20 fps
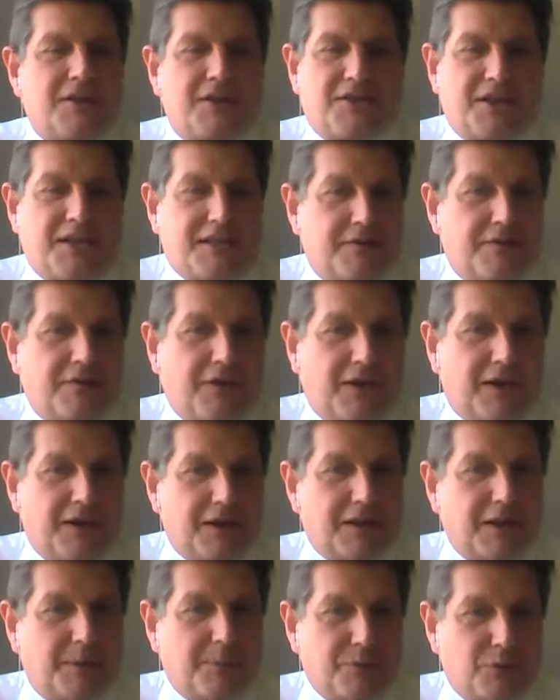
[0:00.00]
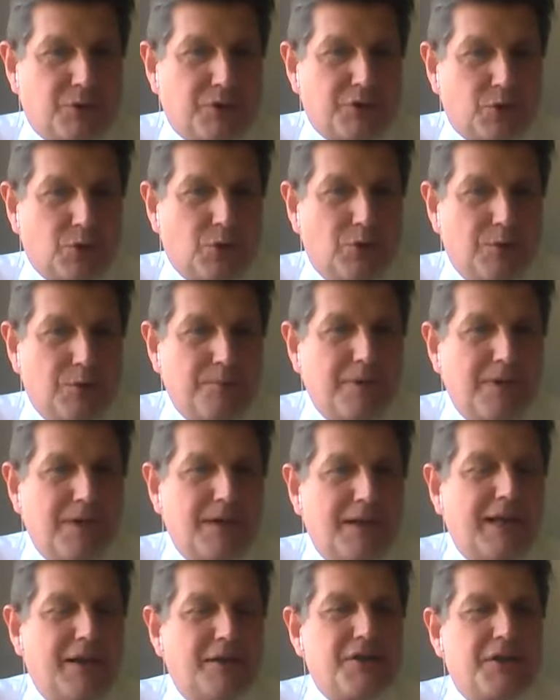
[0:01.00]
Success and failure come to us all.
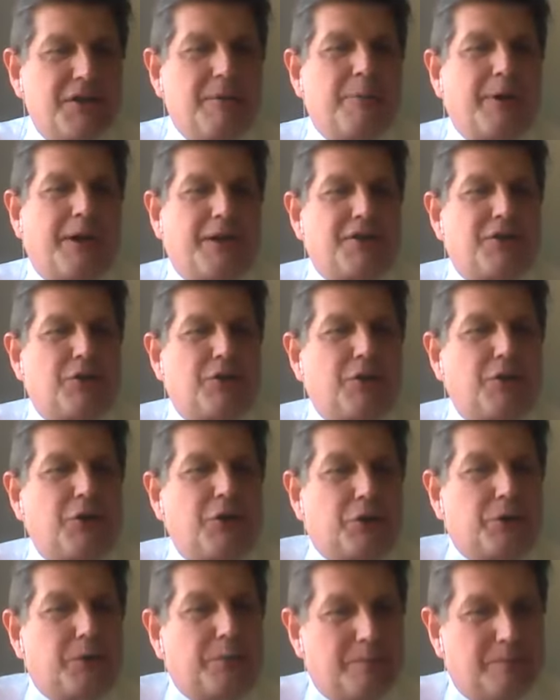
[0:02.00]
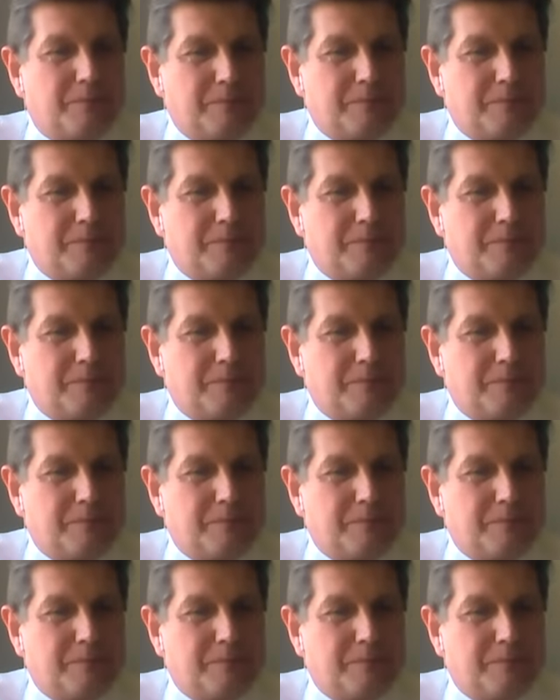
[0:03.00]
How's it impacted on you?